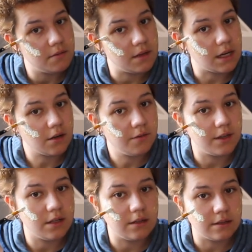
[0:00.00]
NERCON
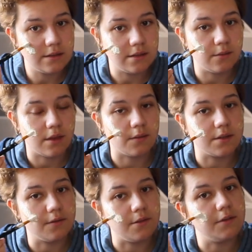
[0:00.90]
Winter
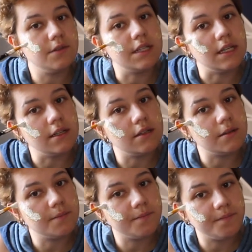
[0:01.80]
2015.
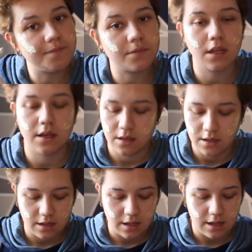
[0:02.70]

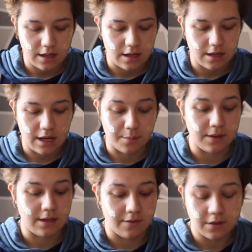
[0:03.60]
And
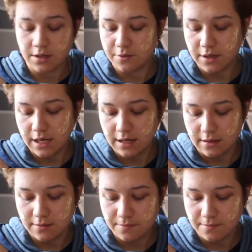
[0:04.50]
I'm never gonna forget it.